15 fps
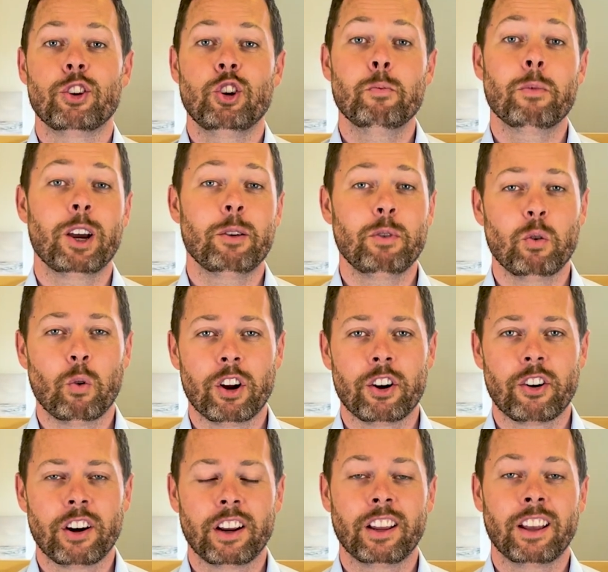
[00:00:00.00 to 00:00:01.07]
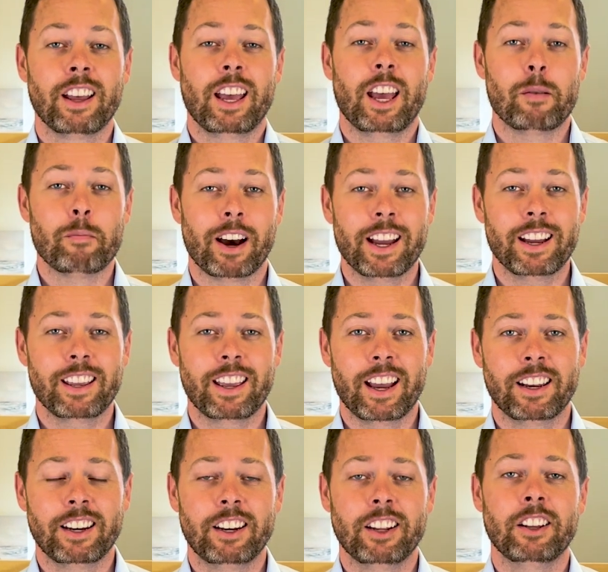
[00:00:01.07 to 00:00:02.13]
you might be wondering, am I a
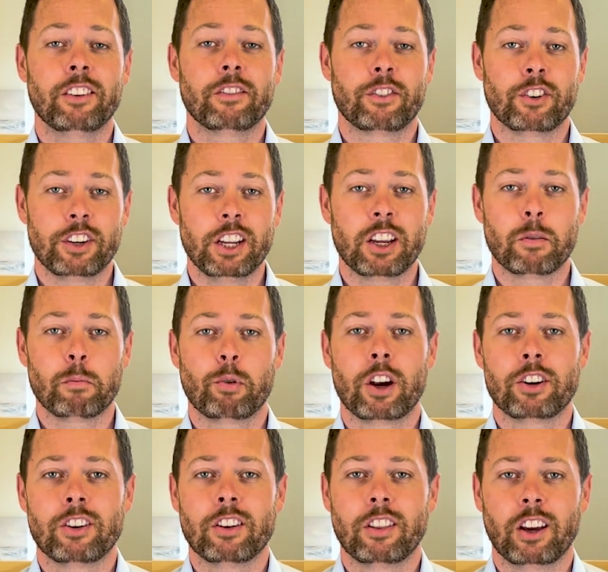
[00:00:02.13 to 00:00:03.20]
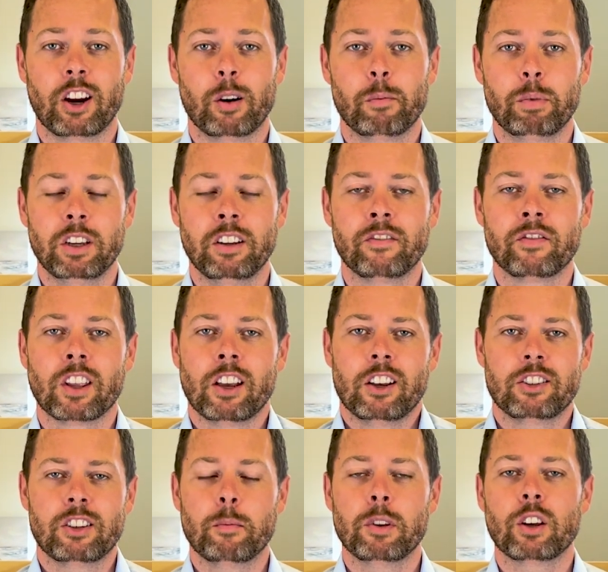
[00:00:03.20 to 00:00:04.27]
candidate for decompression therapy?
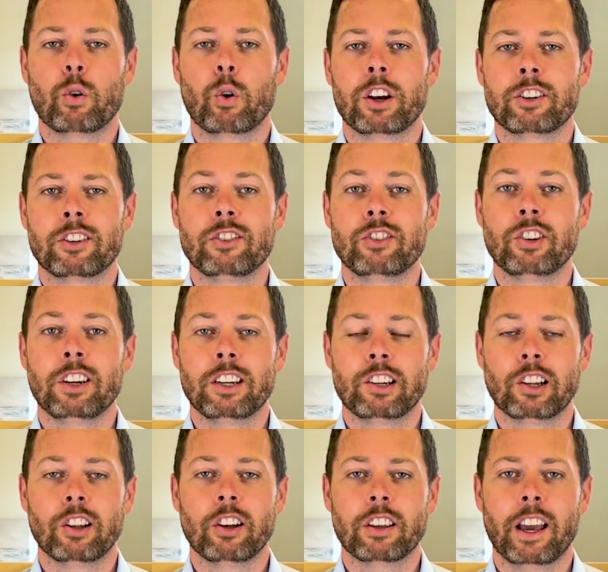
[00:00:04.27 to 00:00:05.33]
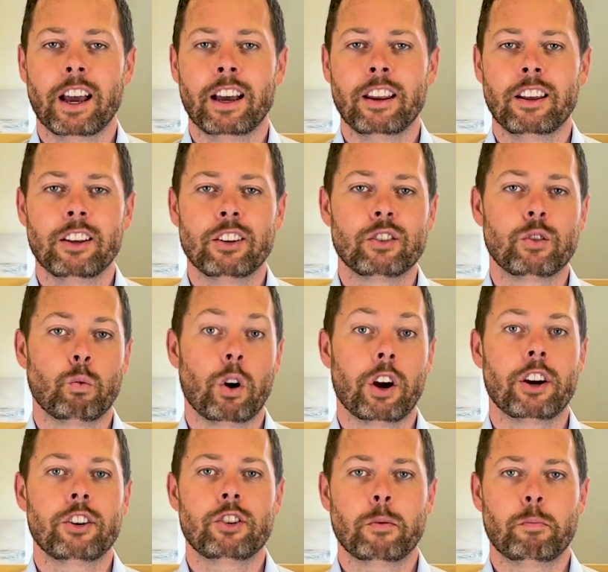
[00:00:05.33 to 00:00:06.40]
Some of the questions you need to look at is,
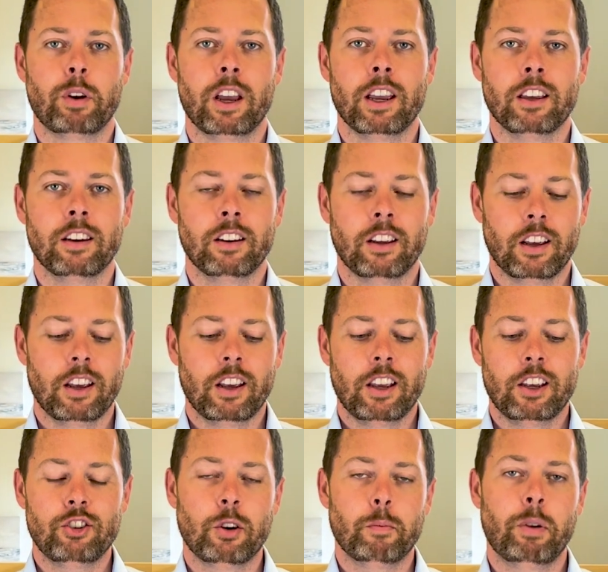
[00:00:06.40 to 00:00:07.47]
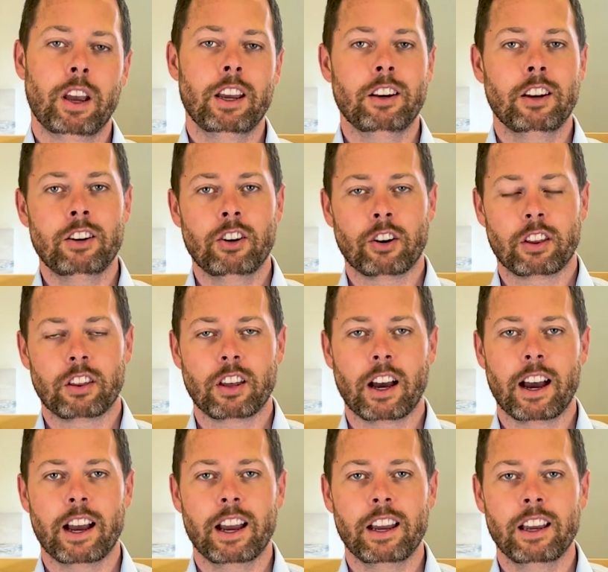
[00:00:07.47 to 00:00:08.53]
where is your pain? Is your pain in your
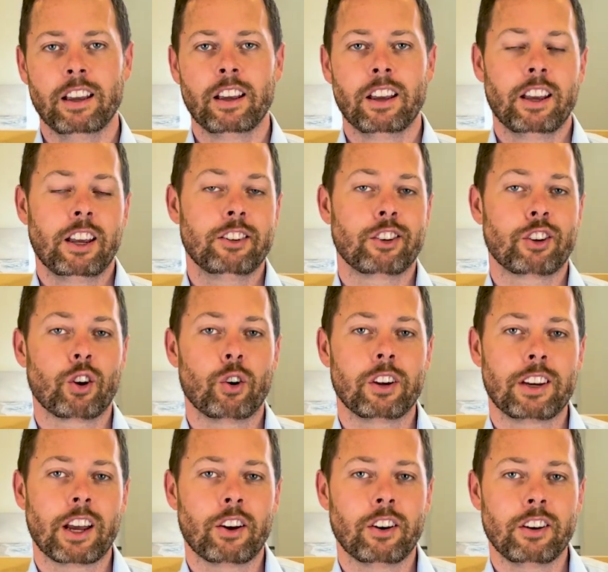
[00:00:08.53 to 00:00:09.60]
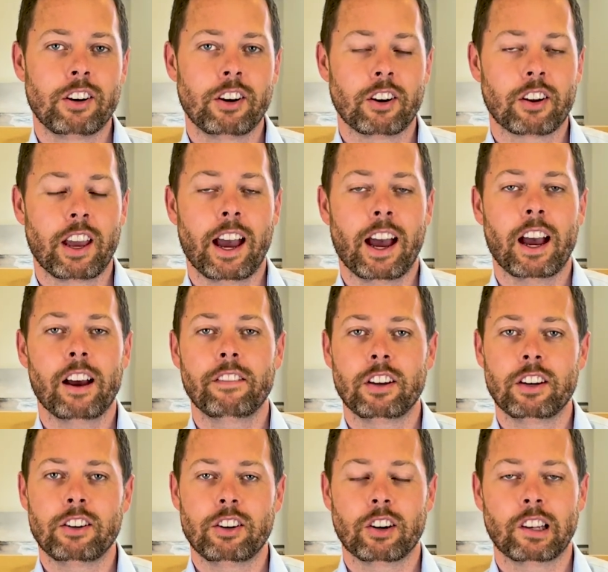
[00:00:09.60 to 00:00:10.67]
thigh? Is it going down into your calf,
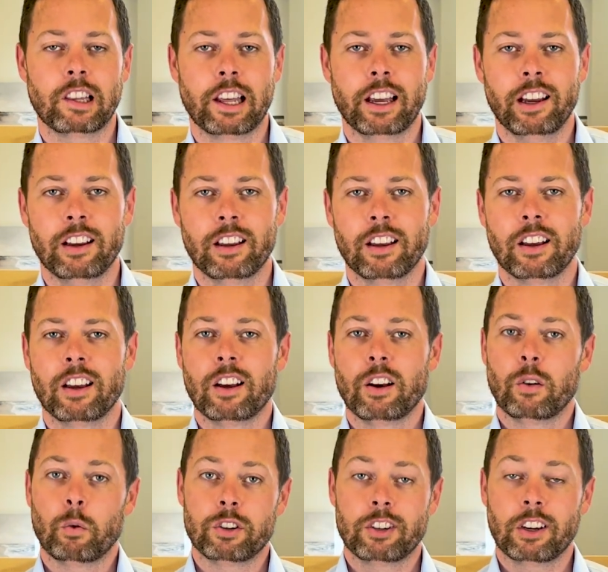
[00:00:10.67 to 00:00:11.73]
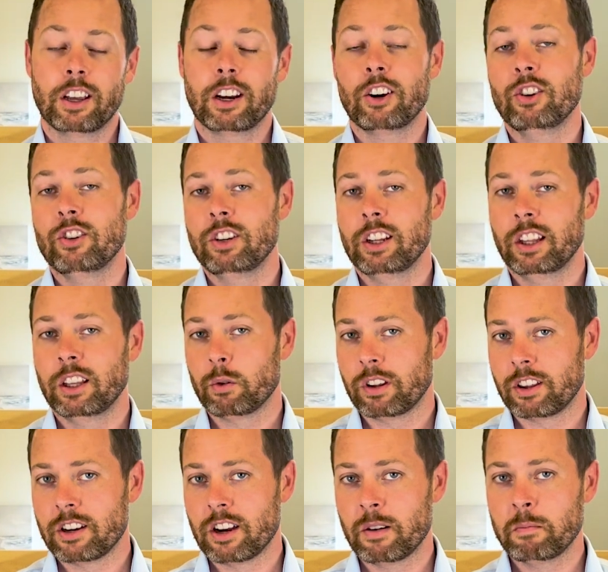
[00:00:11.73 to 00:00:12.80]
into your leg? Once again, are you dealing
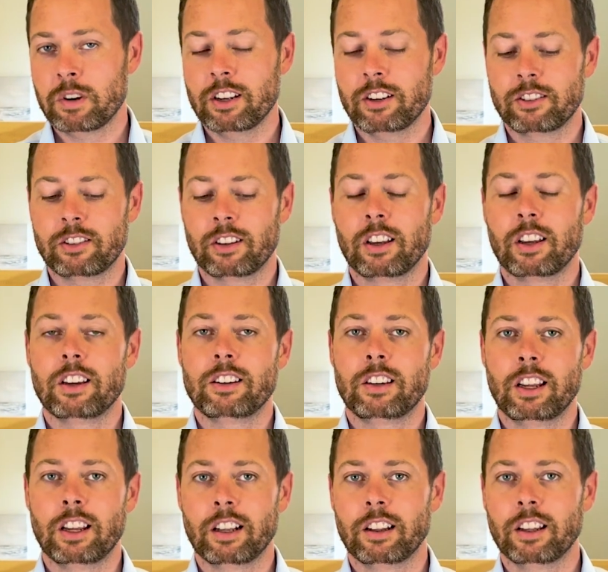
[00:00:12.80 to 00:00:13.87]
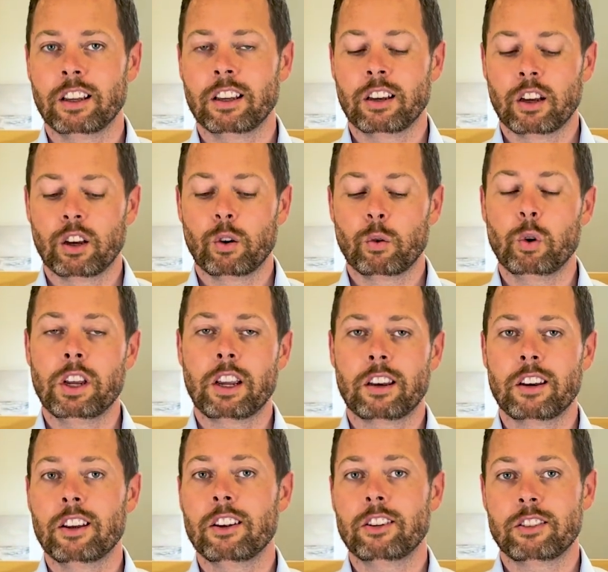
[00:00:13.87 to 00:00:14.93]
with numbness, tingling,
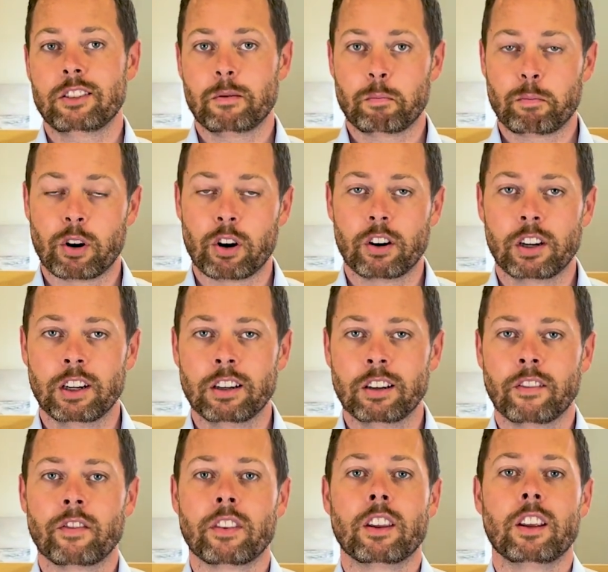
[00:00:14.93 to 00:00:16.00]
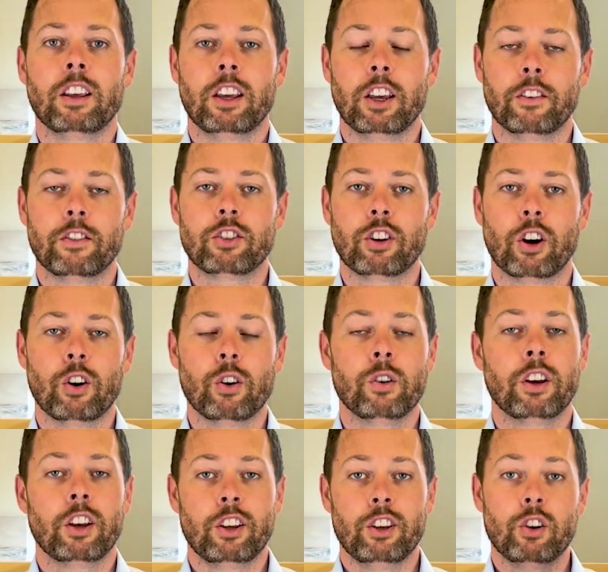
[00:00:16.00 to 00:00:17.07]
weakness, burning? If
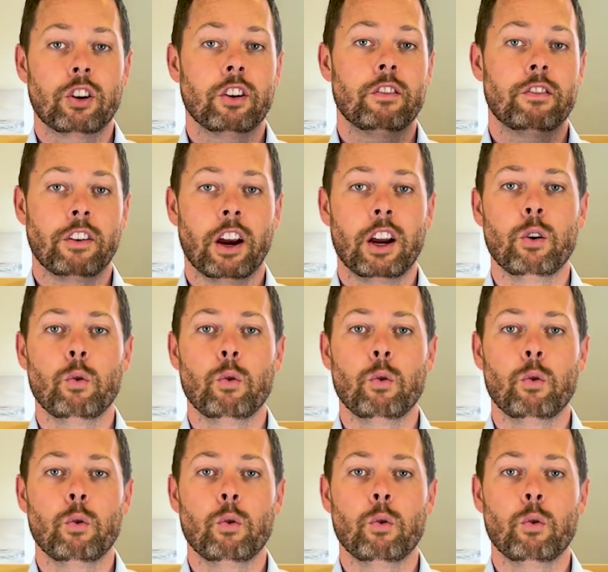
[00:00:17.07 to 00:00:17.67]
so, you could very